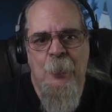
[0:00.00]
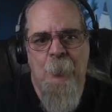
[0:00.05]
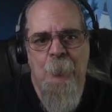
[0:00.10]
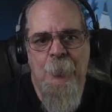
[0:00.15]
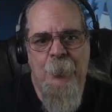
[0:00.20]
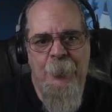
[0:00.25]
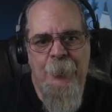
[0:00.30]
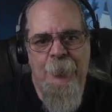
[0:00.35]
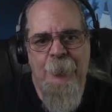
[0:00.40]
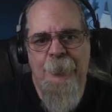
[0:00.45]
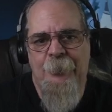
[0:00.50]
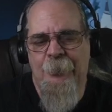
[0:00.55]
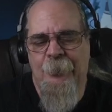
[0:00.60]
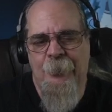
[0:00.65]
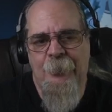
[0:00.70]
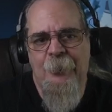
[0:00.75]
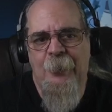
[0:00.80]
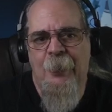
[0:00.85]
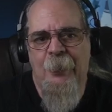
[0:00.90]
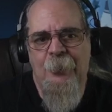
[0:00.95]
but it's
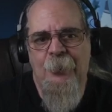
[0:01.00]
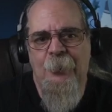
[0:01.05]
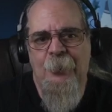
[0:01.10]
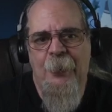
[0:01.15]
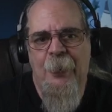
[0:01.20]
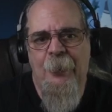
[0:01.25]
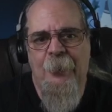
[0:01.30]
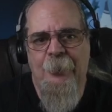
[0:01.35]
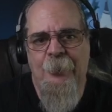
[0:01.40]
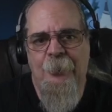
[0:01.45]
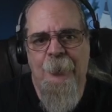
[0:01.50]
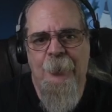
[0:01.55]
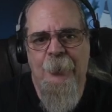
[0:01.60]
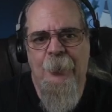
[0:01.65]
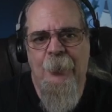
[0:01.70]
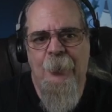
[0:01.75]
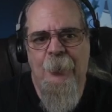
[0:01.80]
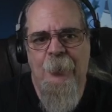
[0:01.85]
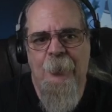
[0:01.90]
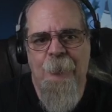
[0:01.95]
a good idea to
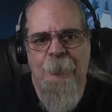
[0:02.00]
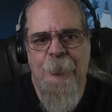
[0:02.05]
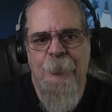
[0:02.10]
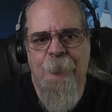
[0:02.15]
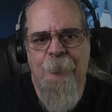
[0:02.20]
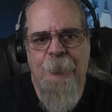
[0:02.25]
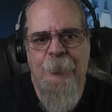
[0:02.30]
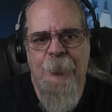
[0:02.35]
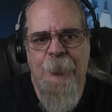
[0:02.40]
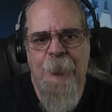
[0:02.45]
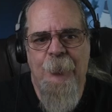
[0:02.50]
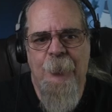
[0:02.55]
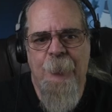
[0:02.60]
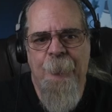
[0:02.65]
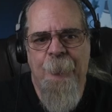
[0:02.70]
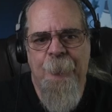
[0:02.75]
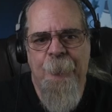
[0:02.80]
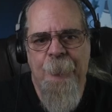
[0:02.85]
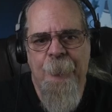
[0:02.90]
go over it for sure.